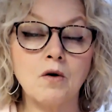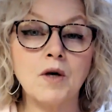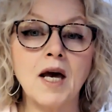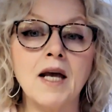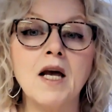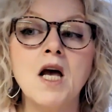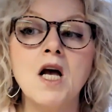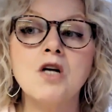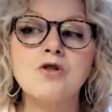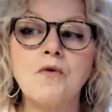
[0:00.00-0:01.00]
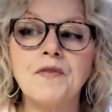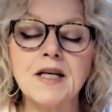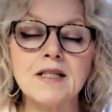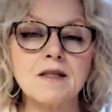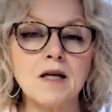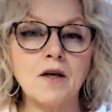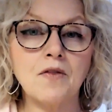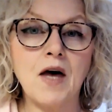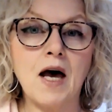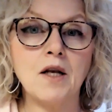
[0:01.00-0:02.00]
Okay, so things
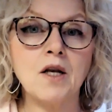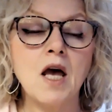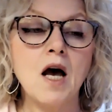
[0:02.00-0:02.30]
like that.